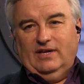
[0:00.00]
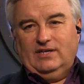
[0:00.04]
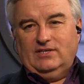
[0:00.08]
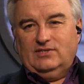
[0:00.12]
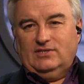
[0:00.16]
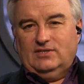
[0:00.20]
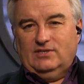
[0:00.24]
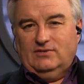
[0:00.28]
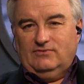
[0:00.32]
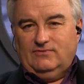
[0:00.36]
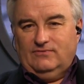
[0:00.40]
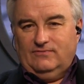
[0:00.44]

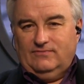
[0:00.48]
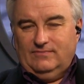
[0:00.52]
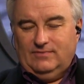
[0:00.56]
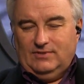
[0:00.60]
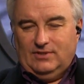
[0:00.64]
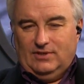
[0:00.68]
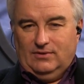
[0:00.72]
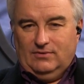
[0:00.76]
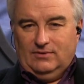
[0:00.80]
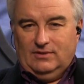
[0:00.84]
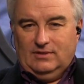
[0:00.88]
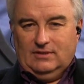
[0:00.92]
Flakes, or the
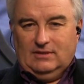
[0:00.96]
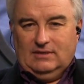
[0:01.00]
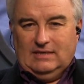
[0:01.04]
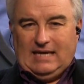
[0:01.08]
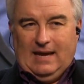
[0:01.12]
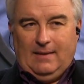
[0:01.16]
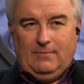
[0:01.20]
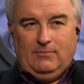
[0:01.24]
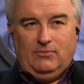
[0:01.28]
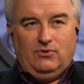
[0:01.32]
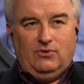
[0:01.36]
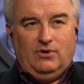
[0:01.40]
you know the
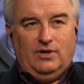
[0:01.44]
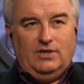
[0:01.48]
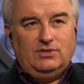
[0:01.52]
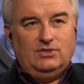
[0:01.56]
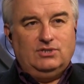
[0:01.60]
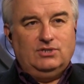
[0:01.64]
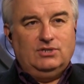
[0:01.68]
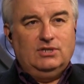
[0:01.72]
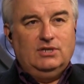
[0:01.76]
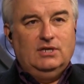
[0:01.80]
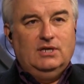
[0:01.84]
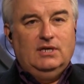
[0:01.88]
Cap'n
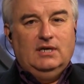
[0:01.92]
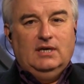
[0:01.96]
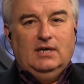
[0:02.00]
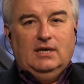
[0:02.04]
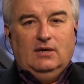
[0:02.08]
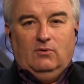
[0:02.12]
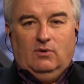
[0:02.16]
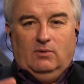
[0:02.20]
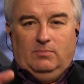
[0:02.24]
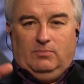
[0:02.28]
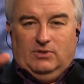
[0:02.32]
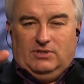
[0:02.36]
Crunch.
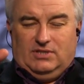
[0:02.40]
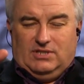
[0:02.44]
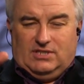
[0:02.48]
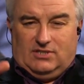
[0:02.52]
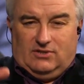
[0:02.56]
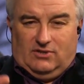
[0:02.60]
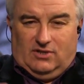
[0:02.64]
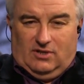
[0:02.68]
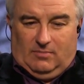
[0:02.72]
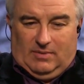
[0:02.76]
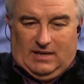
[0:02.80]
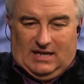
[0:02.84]
We'd put the
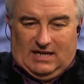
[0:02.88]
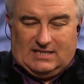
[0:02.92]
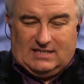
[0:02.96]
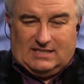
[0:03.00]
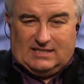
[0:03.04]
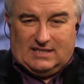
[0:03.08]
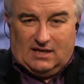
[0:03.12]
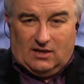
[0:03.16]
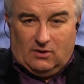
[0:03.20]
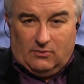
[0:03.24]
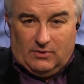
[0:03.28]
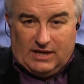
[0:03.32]
cereal
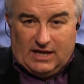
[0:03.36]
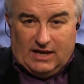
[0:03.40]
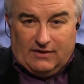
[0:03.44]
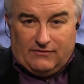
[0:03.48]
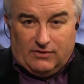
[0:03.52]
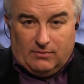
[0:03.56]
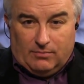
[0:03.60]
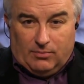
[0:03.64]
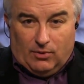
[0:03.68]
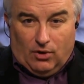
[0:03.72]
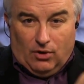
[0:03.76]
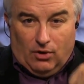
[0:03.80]
box there. We'd
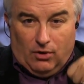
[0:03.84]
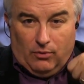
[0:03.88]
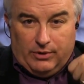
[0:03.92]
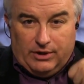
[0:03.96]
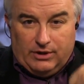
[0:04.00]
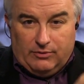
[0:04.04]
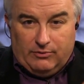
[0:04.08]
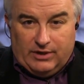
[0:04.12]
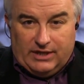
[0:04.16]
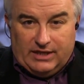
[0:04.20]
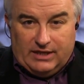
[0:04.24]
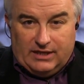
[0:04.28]
have the bowl.
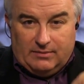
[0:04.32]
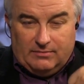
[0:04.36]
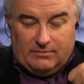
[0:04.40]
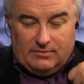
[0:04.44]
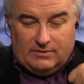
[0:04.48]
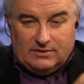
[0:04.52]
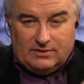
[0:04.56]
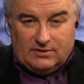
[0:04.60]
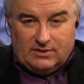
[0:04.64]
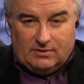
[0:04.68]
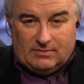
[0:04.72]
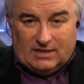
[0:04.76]
We'd read the
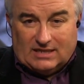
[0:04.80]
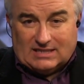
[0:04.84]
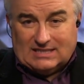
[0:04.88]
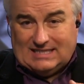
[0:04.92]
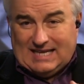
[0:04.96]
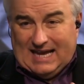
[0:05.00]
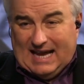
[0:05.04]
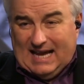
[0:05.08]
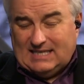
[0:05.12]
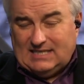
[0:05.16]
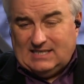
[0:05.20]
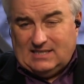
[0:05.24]
cereal box.
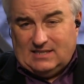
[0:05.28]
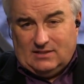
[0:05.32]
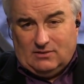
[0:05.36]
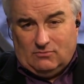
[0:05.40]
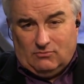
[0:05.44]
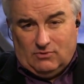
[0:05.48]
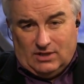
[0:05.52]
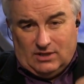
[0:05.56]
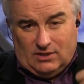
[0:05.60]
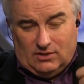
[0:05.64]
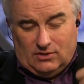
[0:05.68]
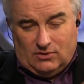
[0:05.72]
Dad's
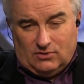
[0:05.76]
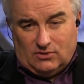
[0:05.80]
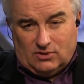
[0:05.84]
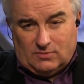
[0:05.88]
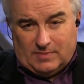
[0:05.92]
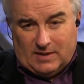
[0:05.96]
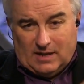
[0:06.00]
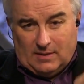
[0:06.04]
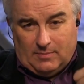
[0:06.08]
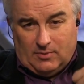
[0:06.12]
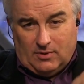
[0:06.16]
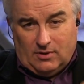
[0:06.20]
eating, reading the
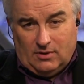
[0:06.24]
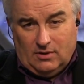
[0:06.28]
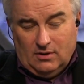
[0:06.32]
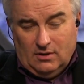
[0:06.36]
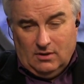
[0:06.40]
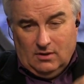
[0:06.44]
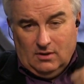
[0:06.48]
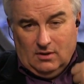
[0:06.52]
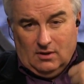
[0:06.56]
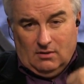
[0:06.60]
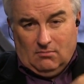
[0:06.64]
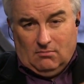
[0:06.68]
newspaper.
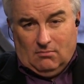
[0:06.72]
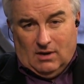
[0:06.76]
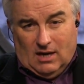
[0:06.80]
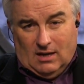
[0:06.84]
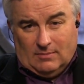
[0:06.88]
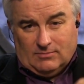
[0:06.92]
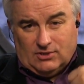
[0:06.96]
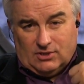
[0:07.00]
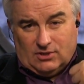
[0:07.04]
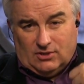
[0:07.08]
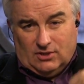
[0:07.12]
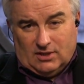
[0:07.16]

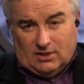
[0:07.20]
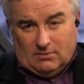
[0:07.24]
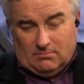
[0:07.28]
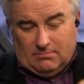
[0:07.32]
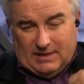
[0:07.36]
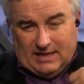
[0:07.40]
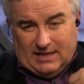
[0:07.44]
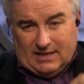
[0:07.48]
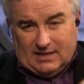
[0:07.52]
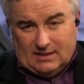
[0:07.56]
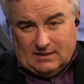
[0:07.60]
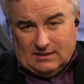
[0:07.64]
Mom's cooking
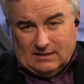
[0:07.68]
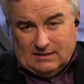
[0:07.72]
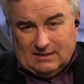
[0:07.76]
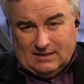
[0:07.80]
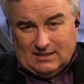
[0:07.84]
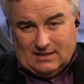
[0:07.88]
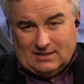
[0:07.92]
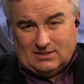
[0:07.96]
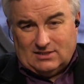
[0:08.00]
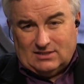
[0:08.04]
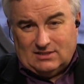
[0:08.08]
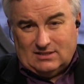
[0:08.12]
bacon
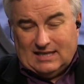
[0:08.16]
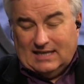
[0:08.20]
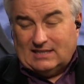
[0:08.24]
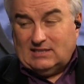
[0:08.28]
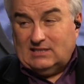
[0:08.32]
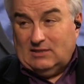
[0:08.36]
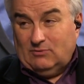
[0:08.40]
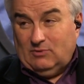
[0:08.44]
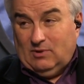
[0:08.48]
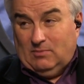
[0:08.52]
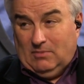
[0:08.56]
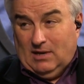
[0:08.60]
because
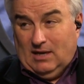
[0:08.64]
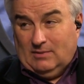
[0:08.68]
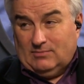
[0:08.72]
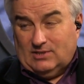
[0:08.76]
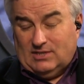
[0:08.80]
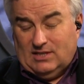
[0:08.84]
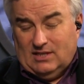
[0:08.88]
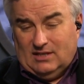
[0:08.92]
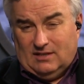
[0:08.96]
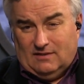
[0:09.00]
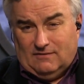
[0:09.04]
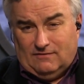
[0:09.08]
that's what
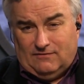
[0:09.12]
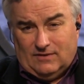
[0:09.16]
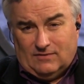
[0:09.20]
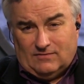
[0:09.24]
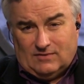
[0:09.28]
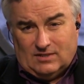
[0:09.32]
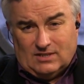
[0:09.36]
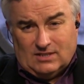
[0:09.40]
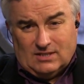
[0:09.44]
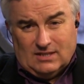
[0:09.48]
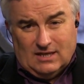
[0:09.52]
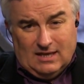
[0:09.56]
moms did in the
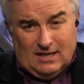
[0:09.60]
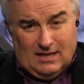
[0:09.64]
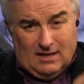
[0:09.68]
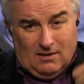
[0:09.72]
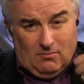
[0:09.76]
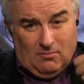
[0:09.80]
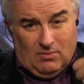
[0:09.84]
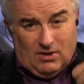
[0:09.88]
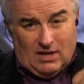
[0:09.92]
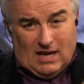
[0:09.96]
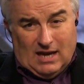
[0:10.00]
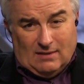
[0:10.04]
50s.
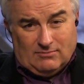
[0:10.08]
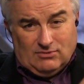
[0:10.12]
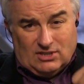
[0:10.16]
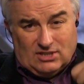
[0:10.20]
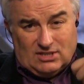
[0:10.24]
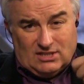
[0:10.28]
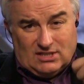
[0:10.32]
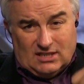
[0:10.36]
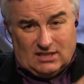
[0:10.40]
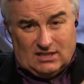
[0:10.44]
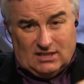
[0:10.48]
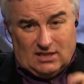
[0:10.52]
But I'm
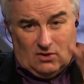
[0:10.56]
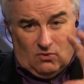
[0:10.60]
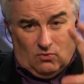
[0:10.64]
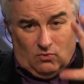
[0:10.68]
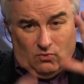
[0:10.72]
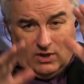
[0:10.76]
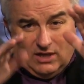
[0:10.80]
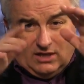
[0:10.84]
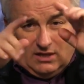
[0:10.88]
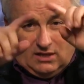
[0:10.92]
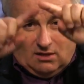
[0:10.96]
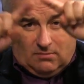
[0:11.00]
just sitting there
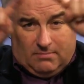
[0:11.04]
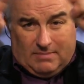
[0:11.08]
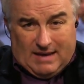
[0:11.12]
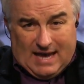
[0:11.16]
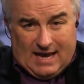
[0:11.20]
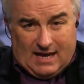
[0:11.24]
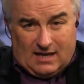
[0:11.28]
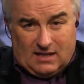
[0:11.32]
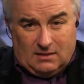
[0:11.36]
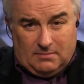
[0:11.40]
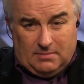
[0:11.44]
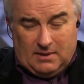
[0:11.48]
reading the
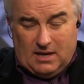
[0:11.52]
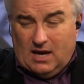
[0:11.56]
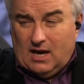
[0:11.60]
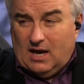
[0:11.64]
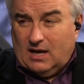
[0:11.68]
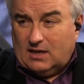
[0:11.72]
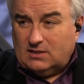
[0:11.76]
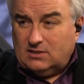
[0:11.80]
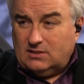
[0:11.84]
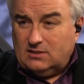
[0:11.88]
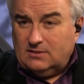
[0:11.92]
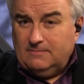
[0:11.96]
back of the
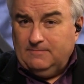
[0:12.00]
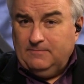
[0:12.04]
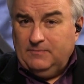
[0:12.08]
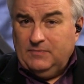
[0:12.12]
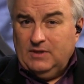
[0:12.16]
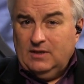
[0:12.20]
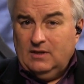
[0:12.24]
box.